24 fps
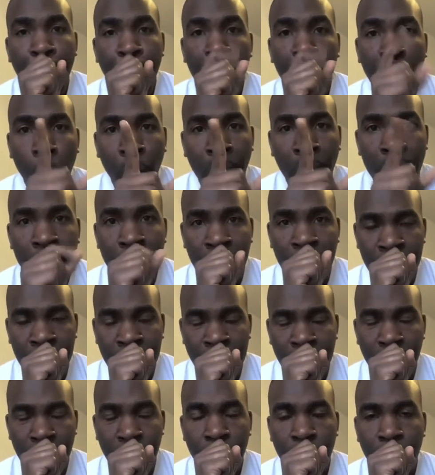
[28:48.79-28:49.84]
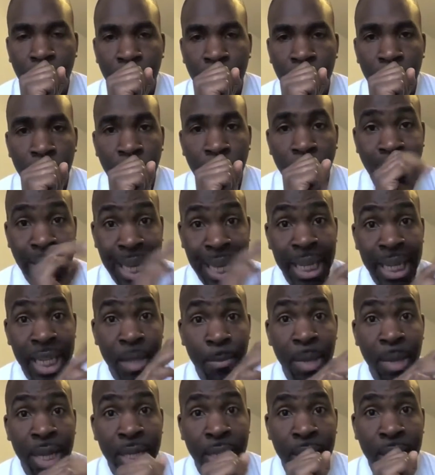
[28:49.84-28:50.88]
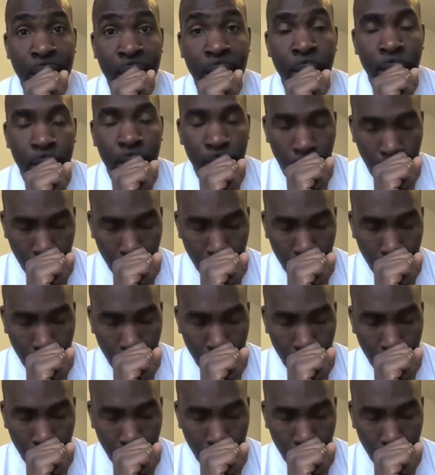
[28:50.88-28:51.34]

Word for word: Watch this. Sad as it may seem,